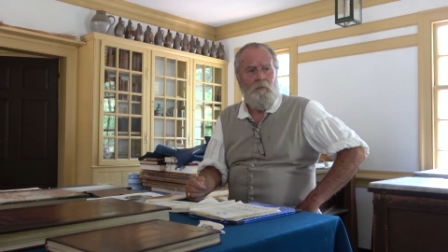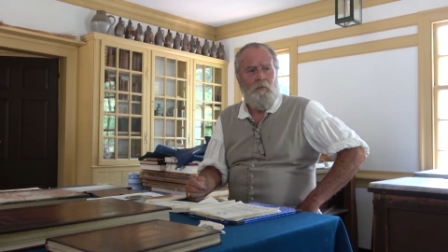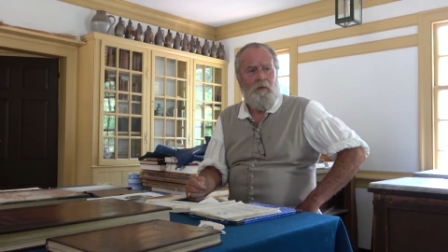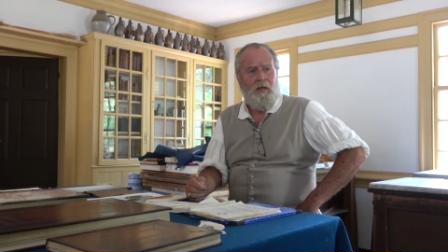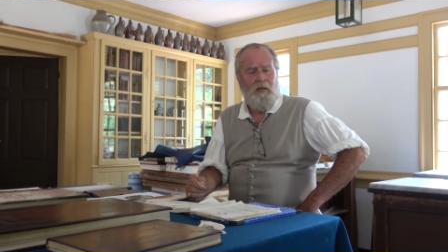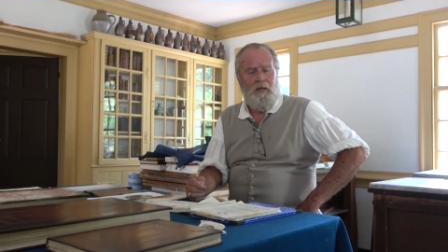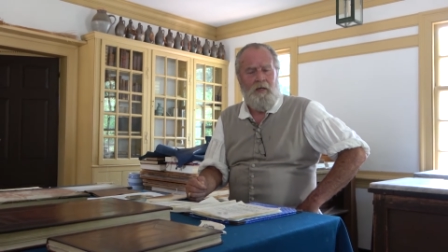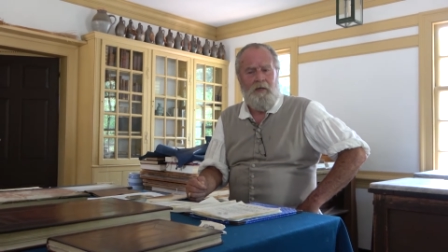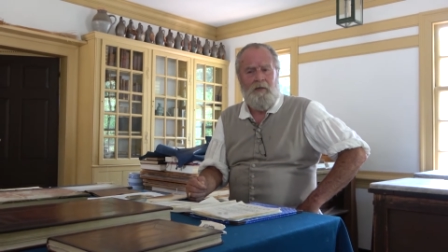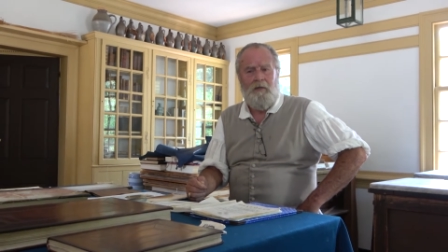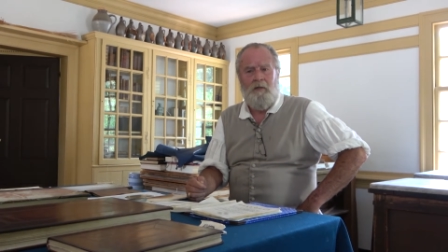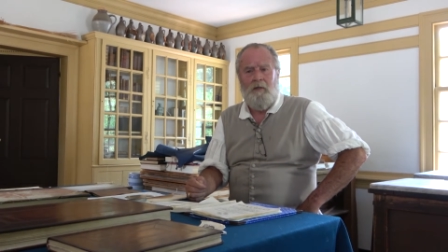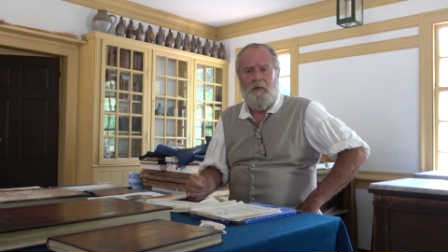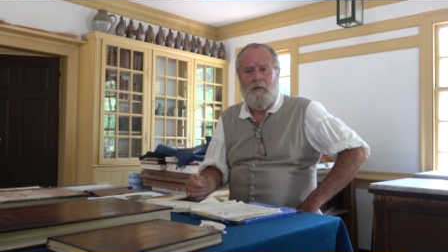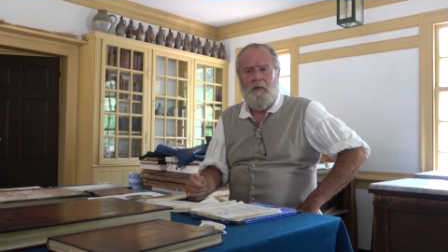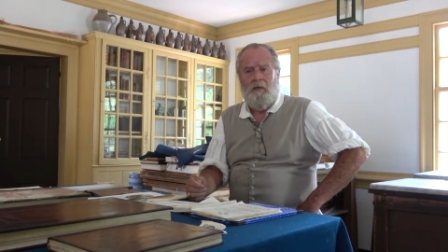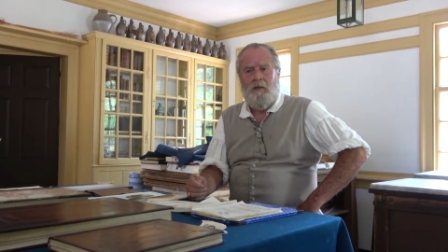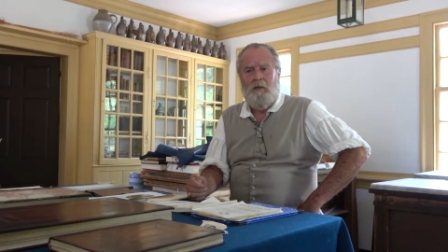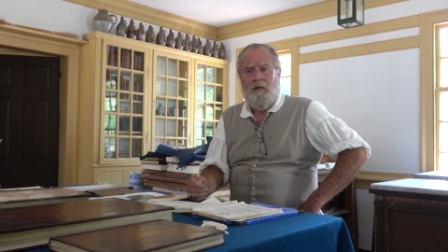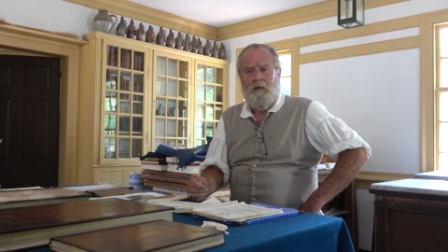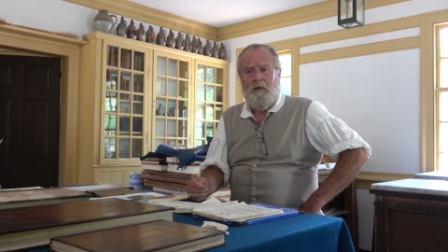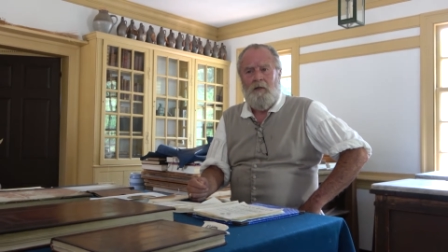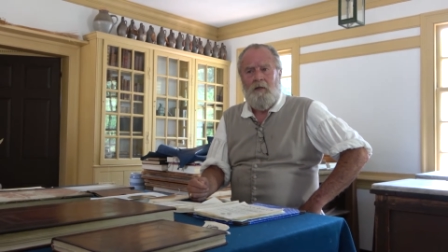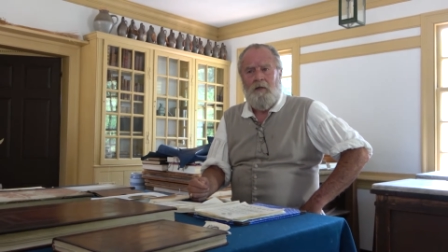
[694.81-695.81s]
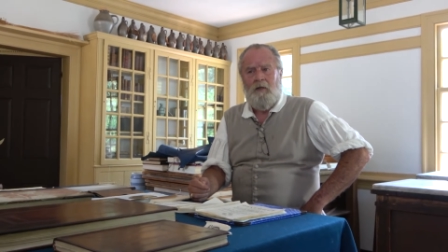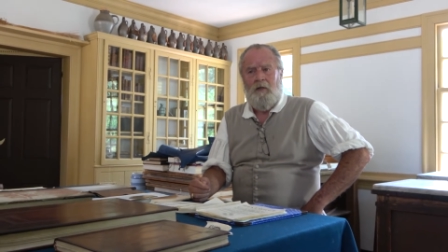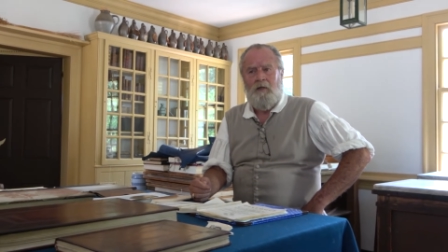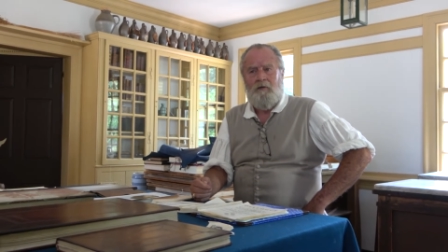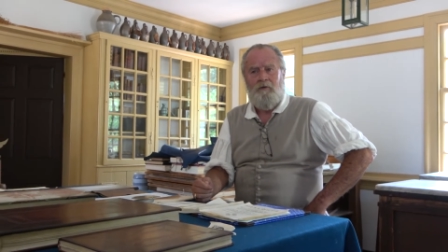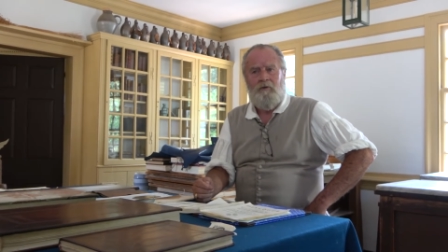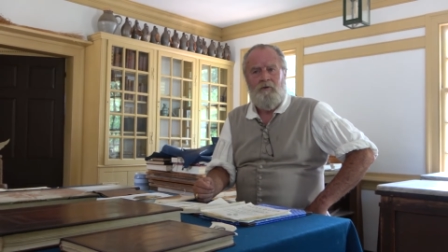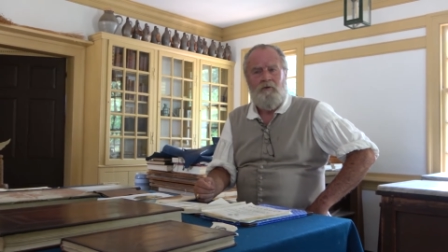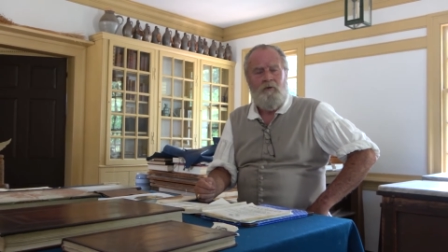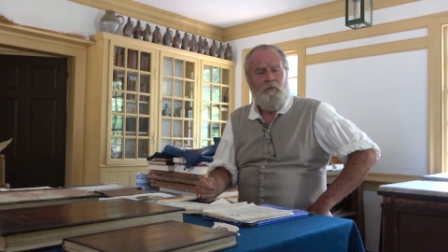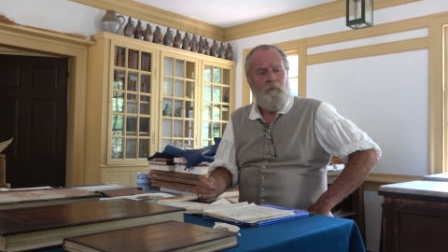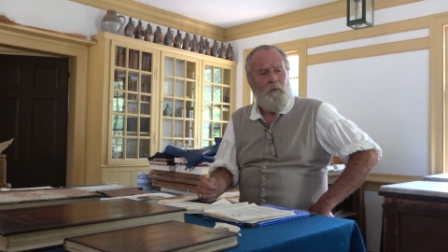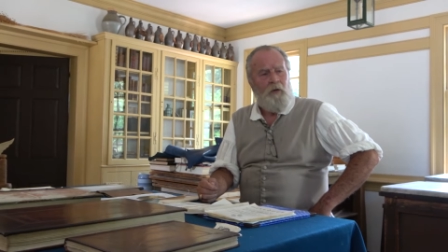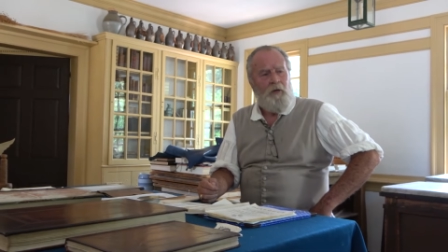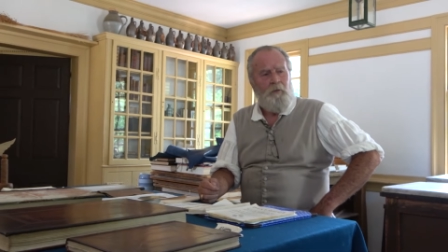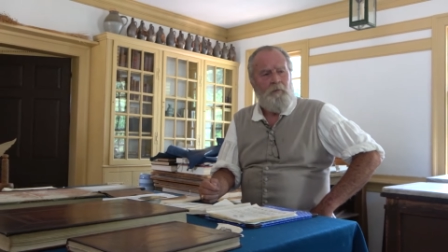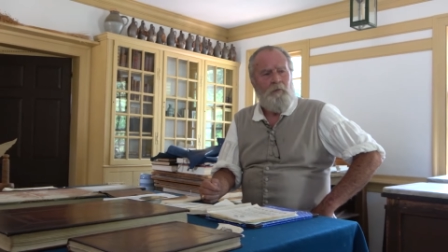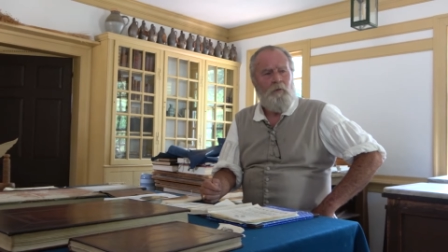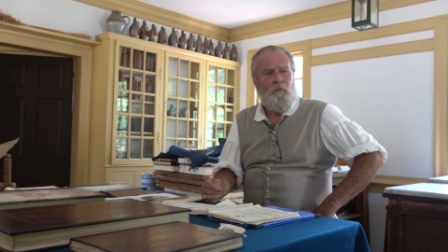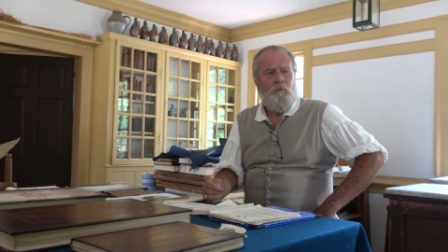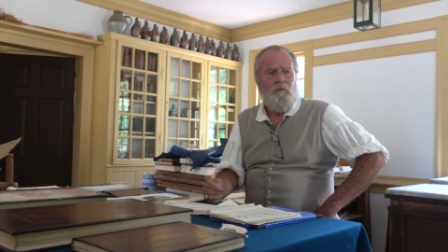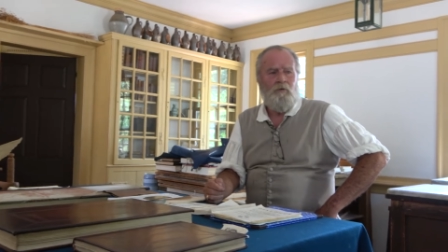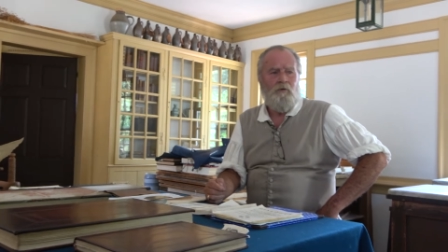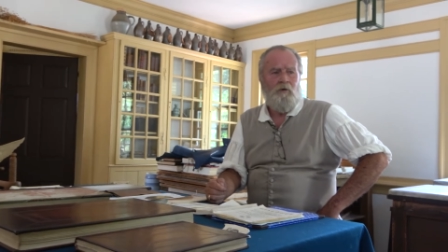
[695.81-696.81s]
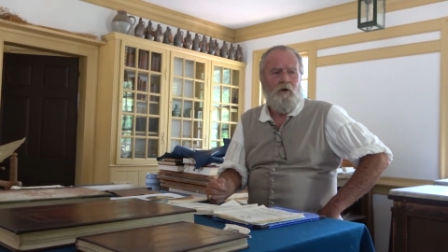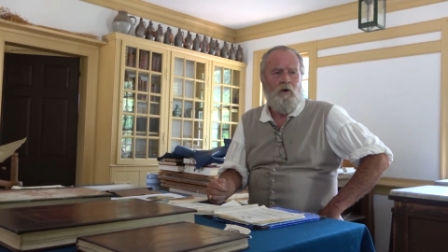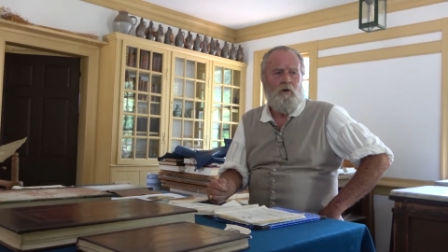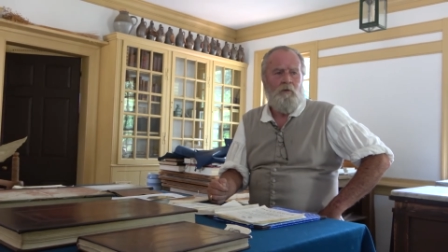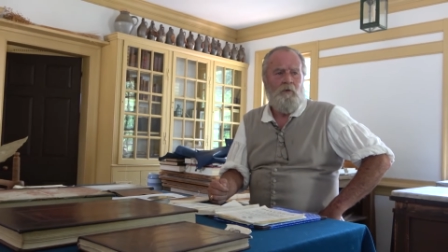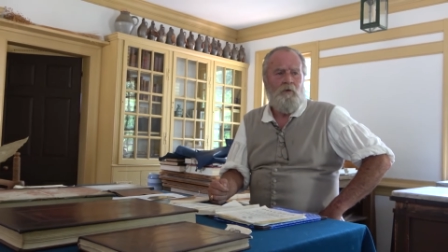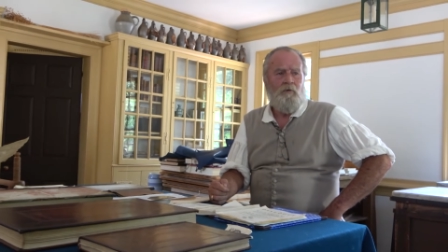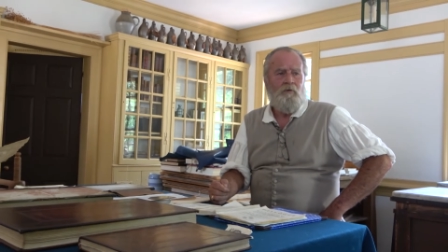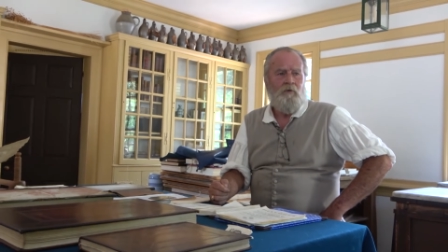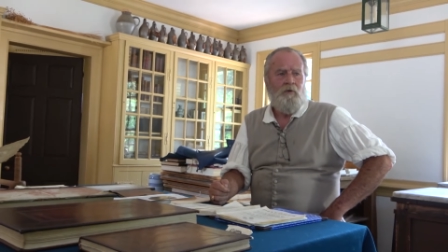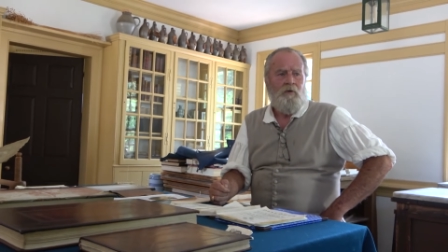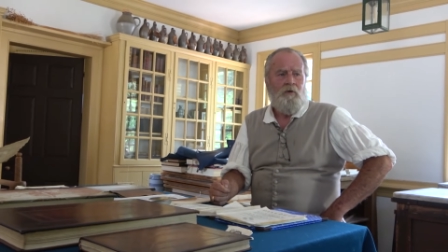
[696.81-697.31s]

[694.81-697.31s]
made. It's just the paper was garbage.